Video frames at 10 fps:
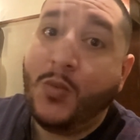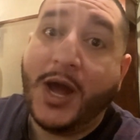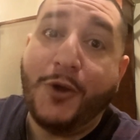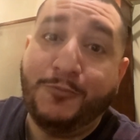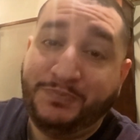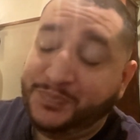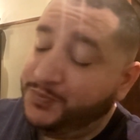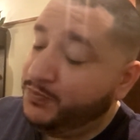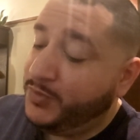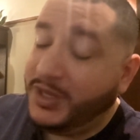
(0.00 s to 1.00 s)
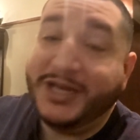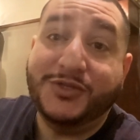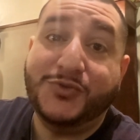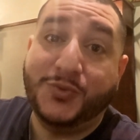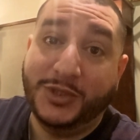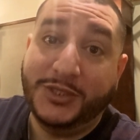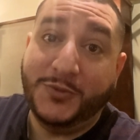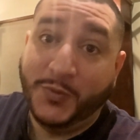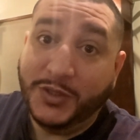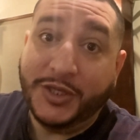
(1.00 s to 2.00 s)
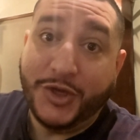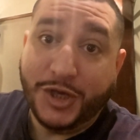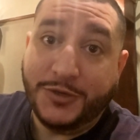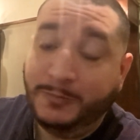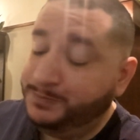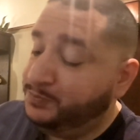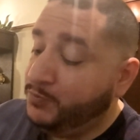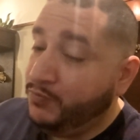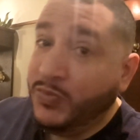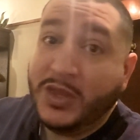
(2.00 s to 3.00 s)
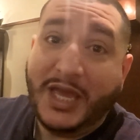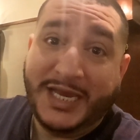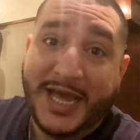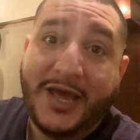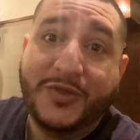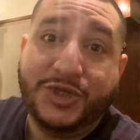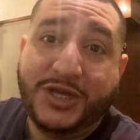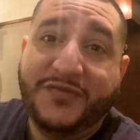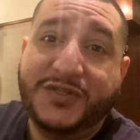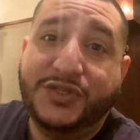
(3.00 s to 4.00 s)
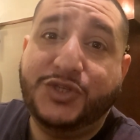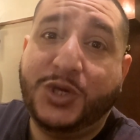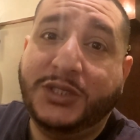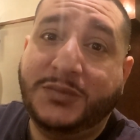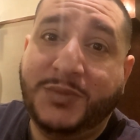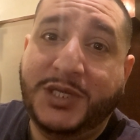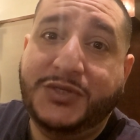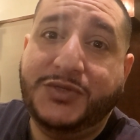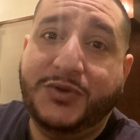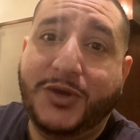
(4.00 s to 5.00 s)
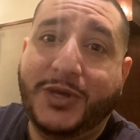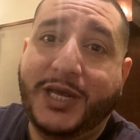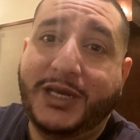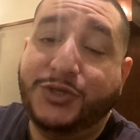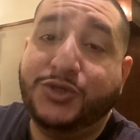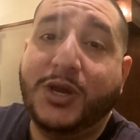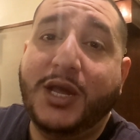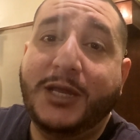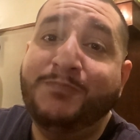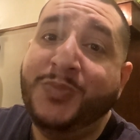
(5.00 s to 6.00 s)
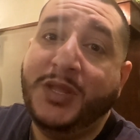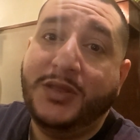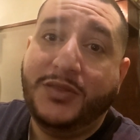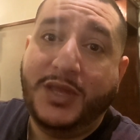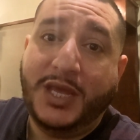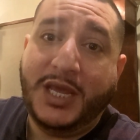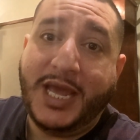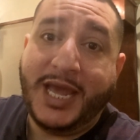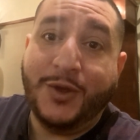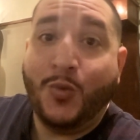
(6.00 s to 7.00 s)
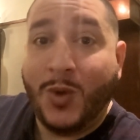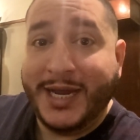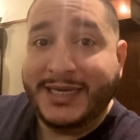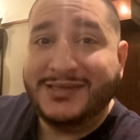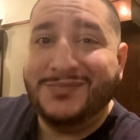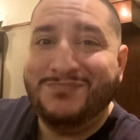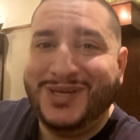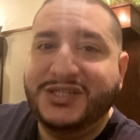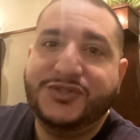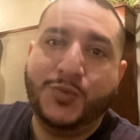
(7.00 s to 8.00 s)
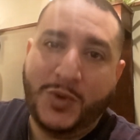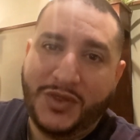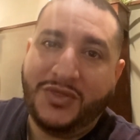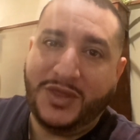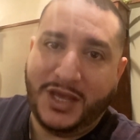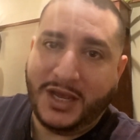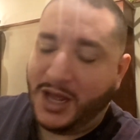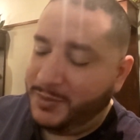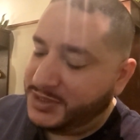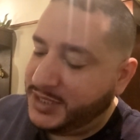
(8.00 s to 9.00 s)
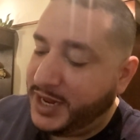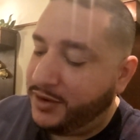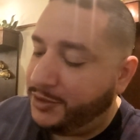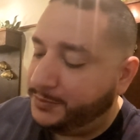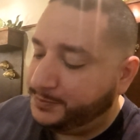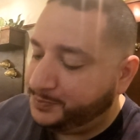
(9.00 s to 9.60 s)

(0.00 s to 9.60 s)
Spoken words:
Wow, that is really, really good. And now the chef has instructed me to go ahead and try the egg white mixed with the akami together.